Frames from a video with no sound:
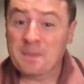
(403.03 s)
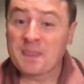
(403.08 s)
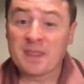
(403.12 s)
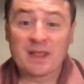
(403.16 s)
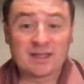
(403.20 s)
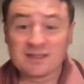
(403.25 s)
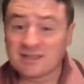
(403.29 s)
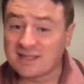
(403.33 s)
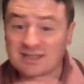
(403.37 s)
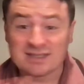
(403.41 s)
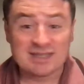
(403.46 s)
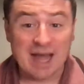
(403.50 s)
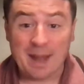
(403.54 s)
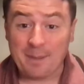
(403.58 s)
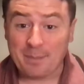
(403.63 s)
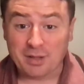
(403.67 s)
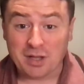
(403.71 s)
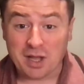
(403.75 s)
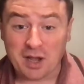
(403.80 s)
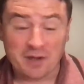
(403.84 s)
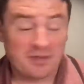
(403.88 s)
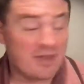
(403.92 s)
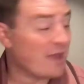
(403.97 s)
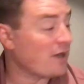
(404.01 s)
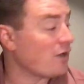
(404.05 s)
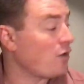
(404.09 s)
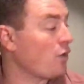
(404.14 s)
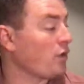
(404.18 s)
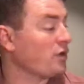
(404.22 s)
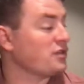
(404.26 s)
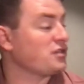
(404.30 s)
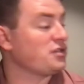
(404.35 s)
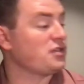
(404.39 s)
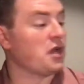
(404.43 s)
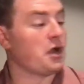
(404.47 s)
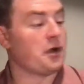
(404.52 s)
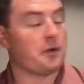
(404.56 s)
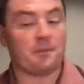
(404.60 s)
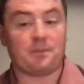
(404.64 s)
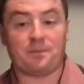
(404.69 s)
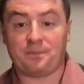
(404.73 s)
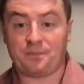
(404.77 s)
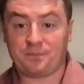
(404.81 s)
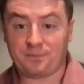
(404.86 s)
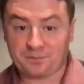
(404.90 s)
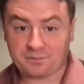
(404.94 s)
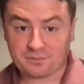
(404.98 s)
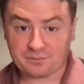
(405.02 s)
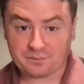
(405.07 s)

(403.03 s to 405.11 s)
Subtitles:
does not belong in that chord. So, muted,